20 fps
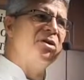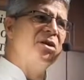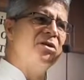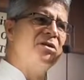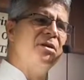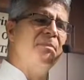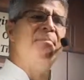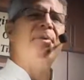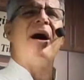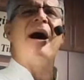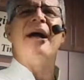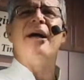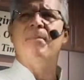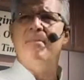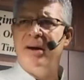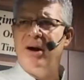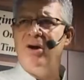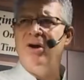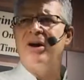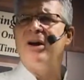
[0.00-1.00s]
to buy
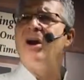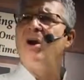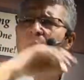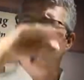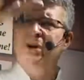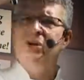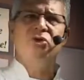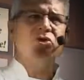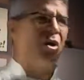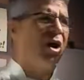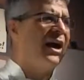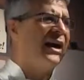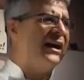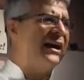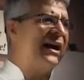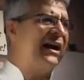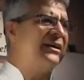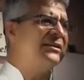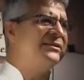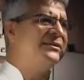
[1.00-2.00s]
American? Are we trying,
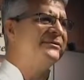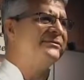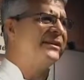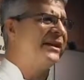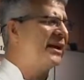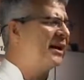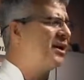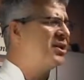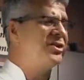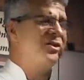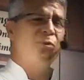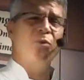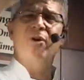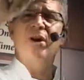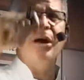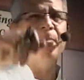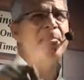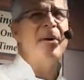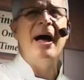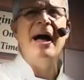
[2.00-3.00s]
guys? Yeah, because if we're
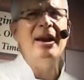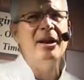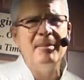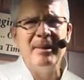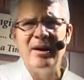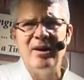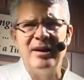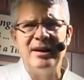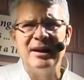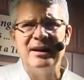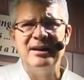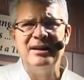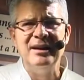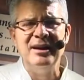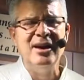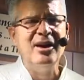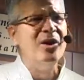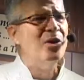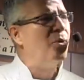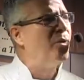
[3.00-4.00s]
not buying American,
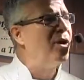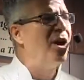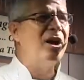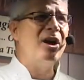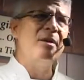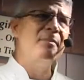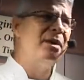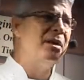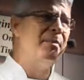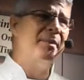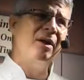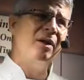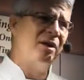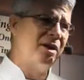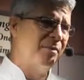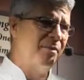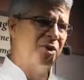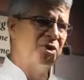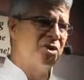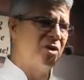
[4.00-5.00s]
we're not going to be
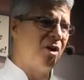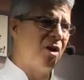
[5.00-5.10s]
American much